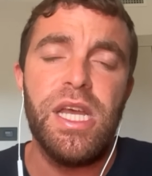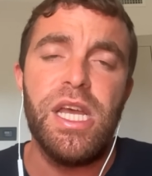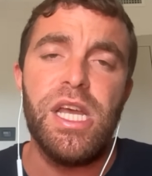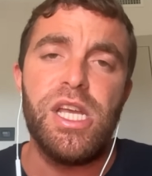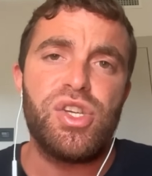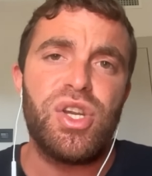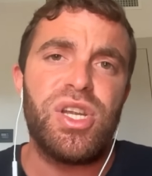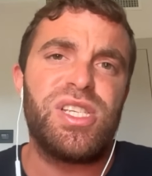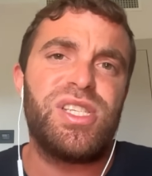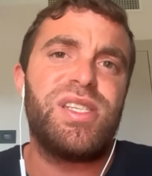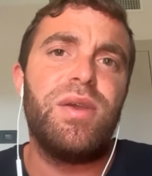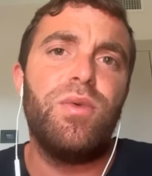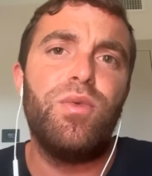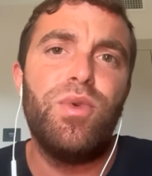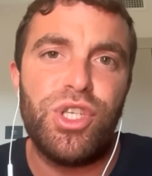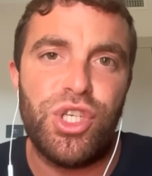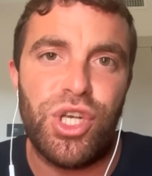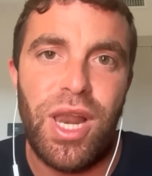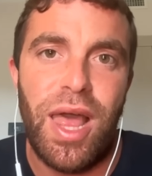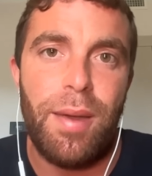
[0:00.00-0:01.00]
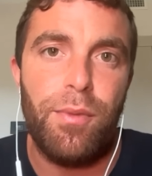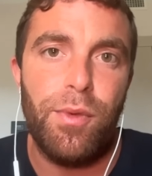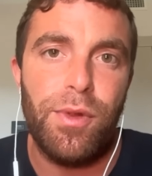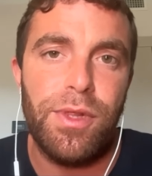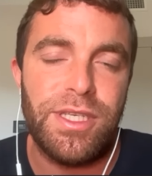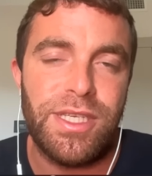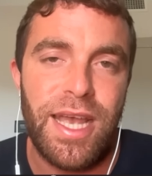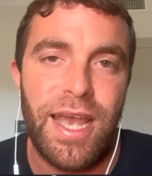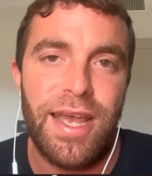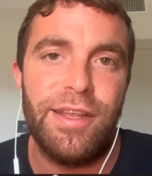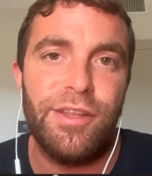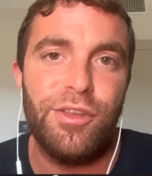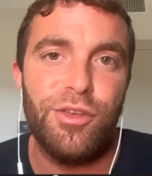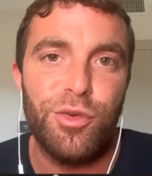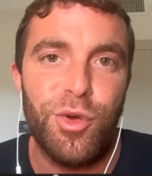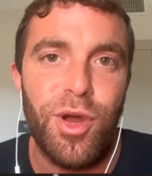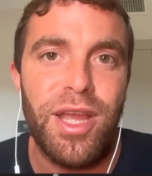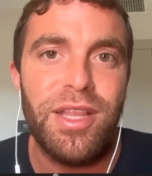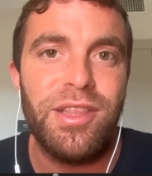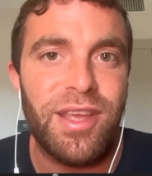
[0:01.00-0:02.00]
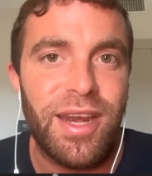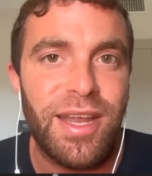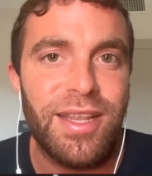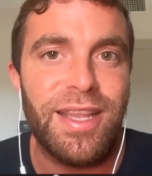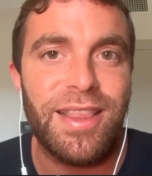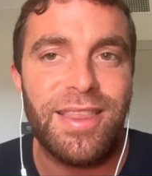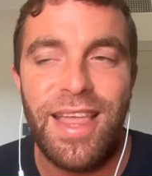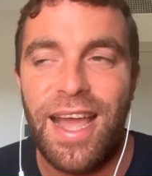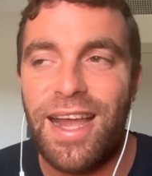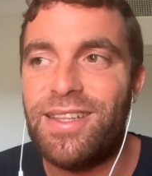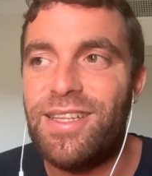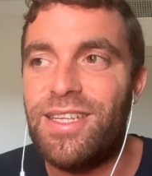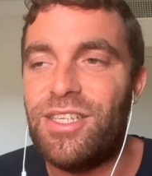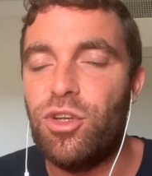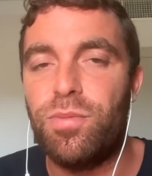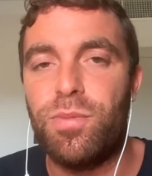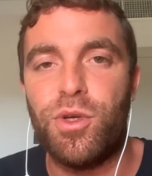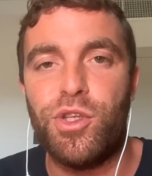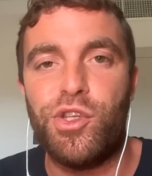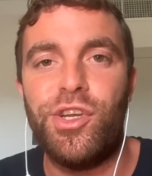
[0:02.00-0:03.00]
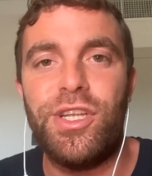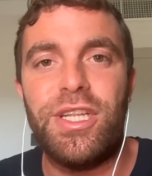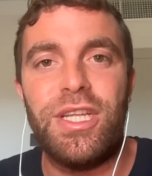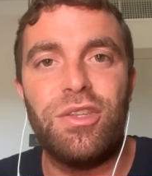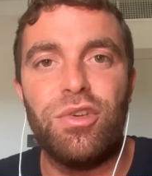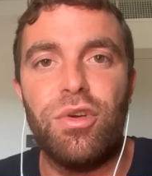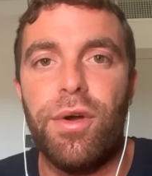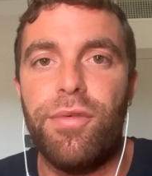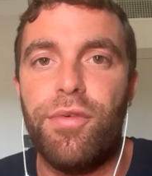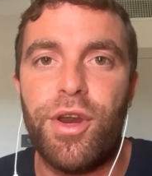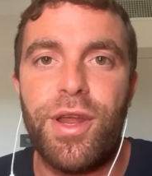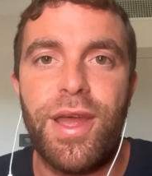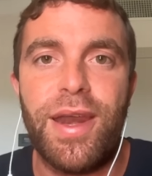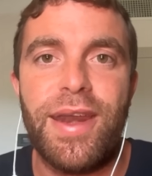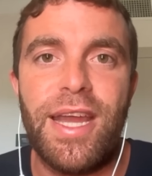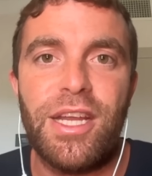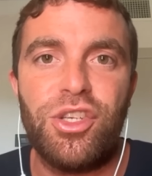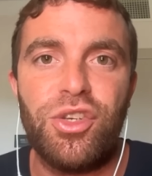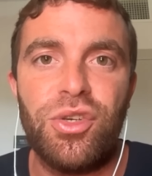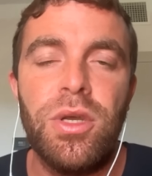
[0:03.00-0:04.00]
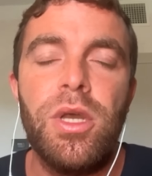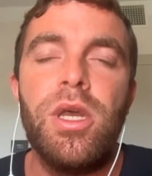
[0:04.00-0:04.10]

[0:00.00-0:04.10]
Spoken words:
So let's see which club will decide to enter and attack this opportunity to go for Garnacho.